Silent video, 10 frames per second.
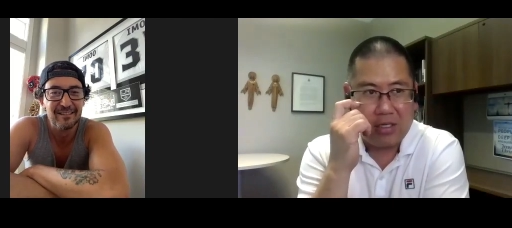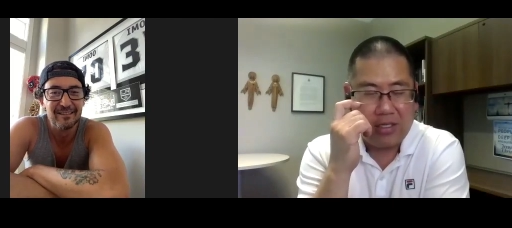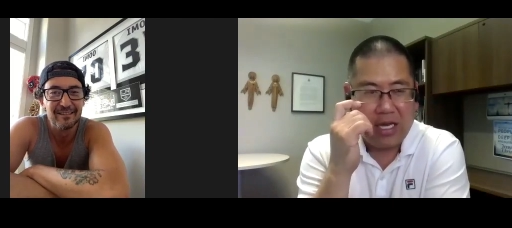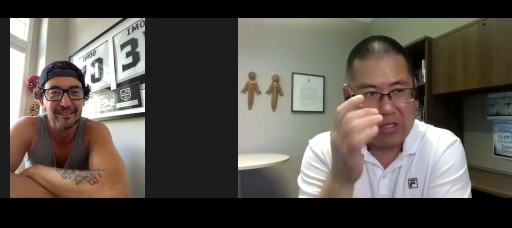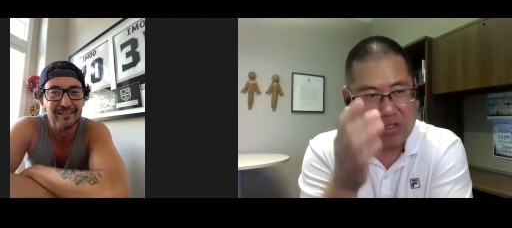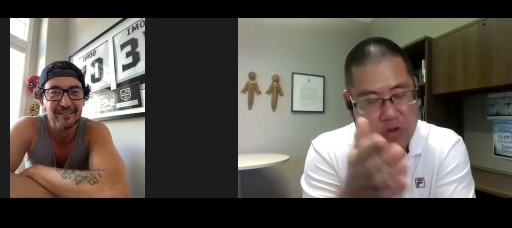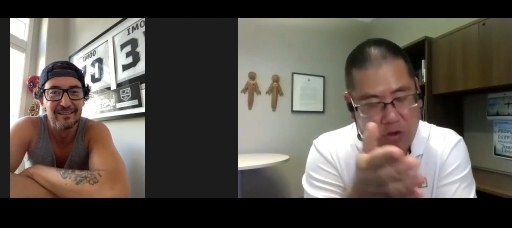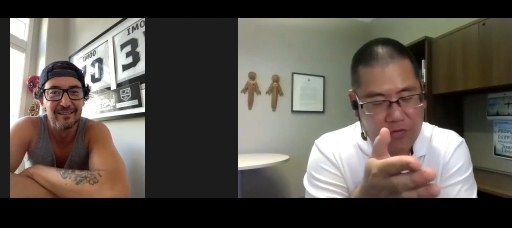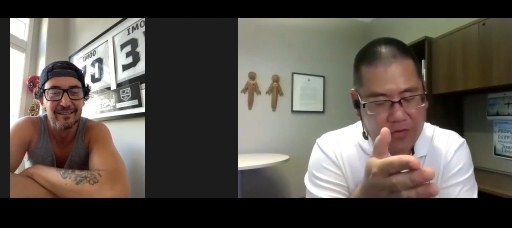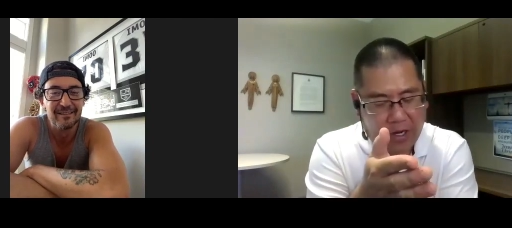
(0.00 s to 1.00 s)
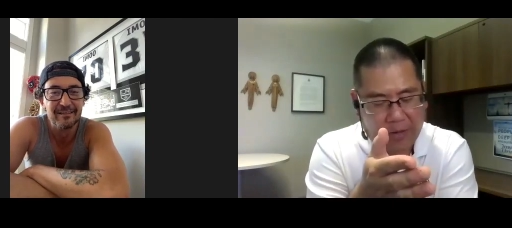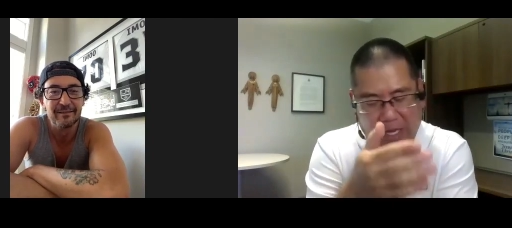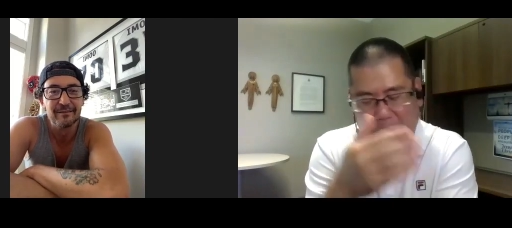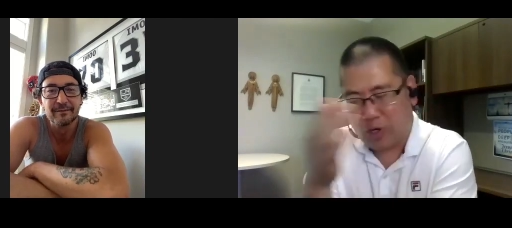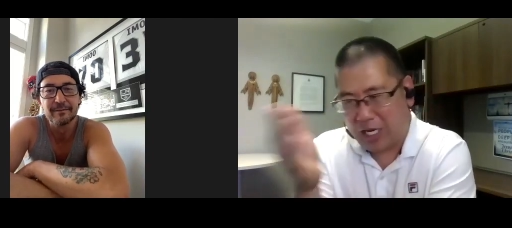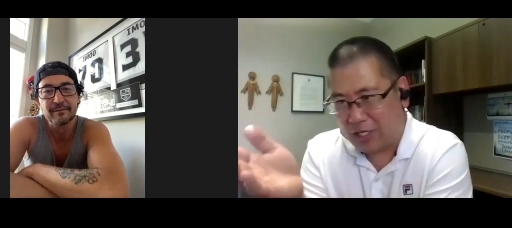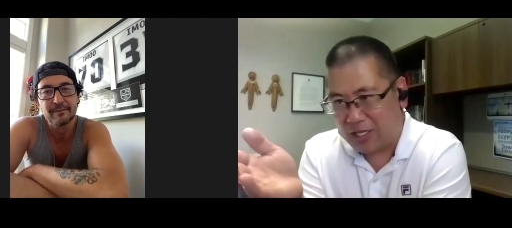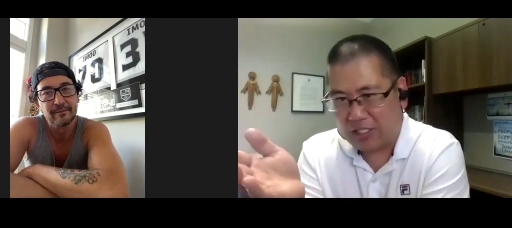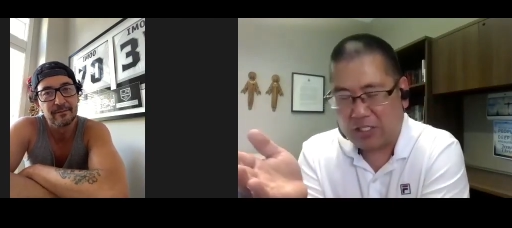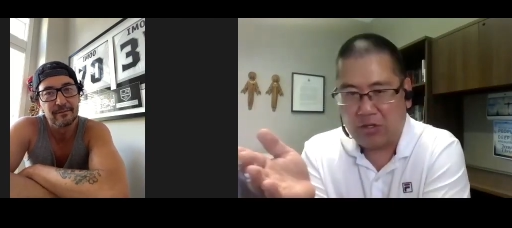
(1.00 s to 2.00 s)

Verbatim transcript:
Speaker 1: Yeah, so you've um, and we'll get into this.